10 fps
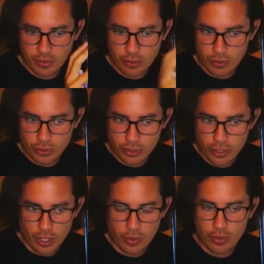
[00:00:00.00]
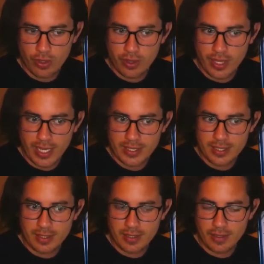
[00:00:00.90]
good to know
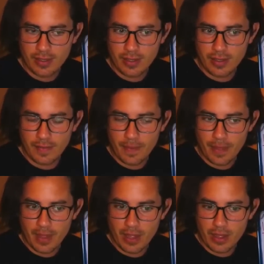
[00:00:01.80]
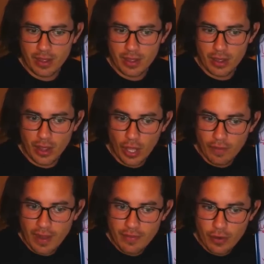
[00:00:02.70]
that low
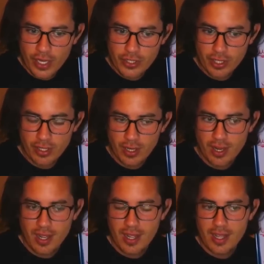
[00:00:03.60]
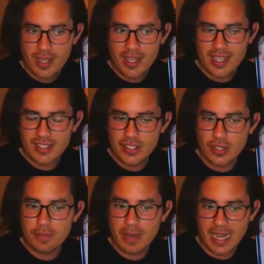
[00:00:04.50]
vibration is
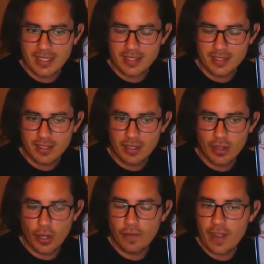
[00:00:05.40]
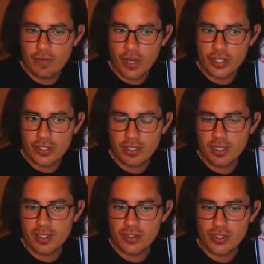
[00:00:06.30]
not bad. Low vibration
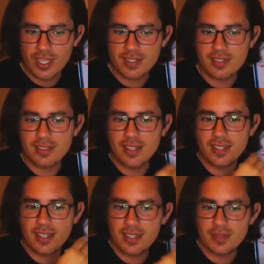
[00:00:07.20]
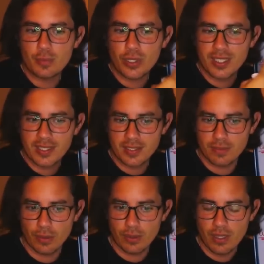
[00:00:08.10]
is just that it's
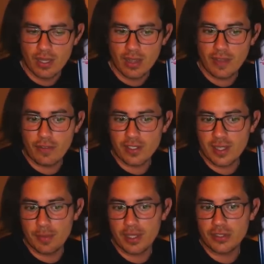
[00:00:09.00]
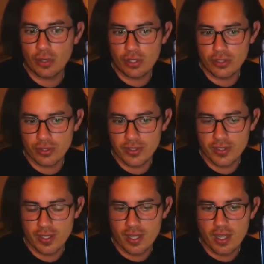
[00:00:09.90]
predictable. Like, for example, a tortoise.
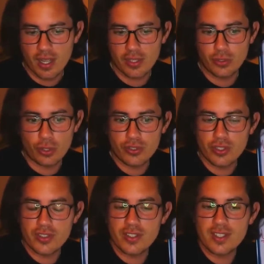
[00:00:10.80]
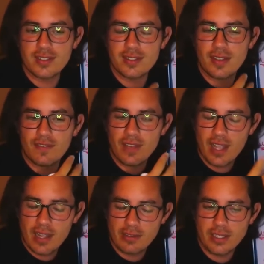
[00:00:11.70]
A tortoise is a
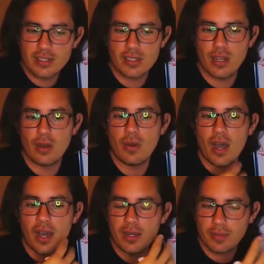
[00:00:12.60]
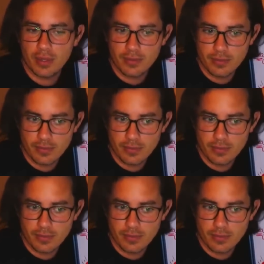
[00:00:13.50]
very slow animal.